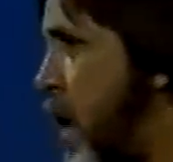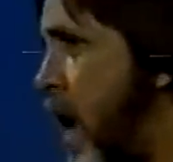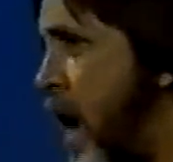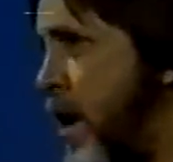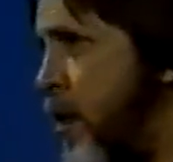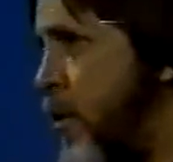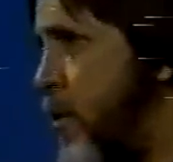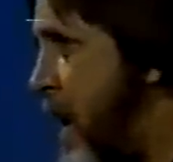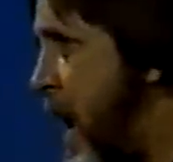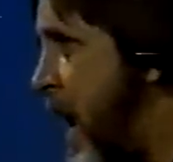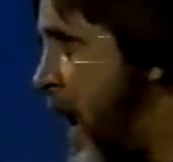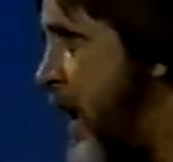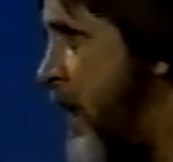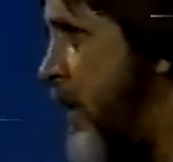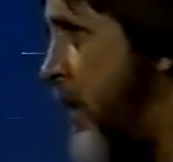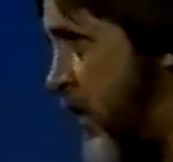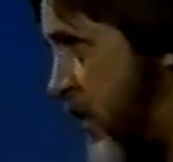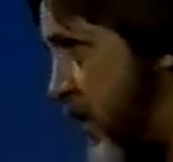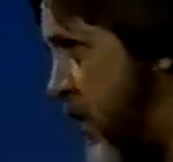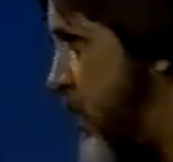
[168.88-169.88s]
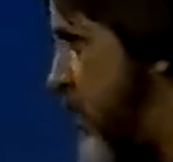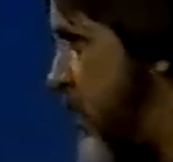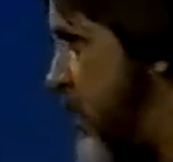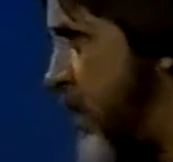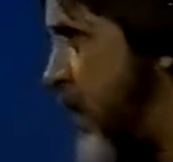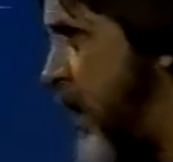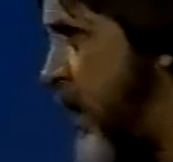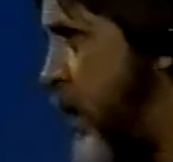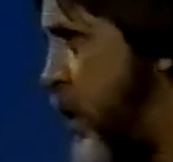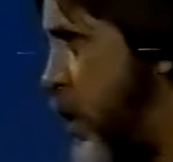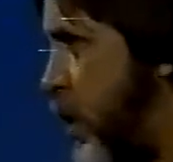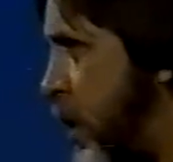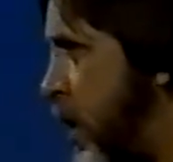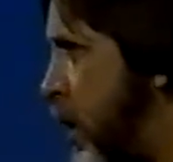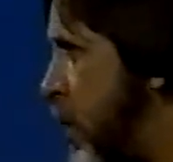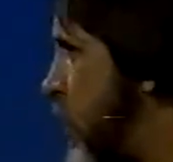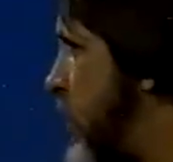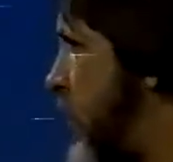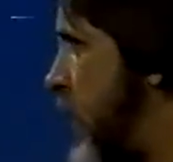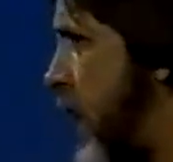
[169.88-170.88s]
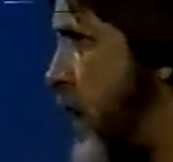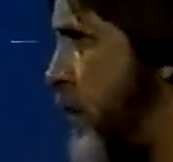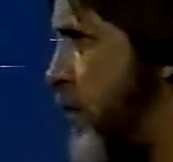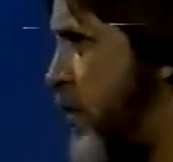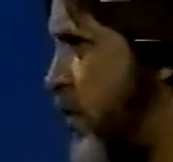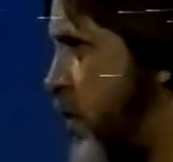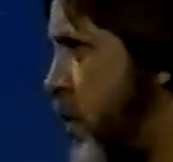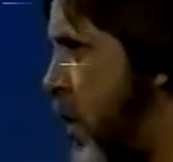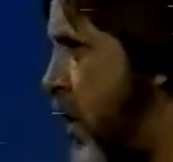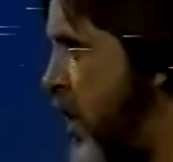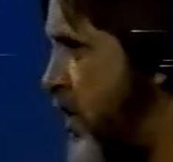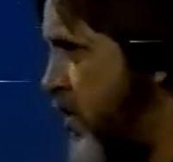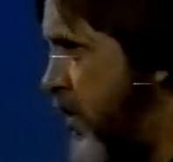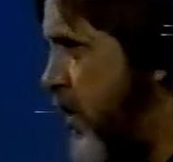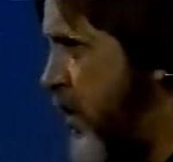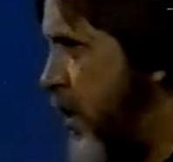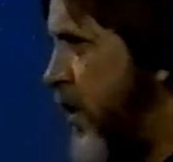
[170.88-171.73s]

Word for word: writer might, such as Nietzsche or James Joyce,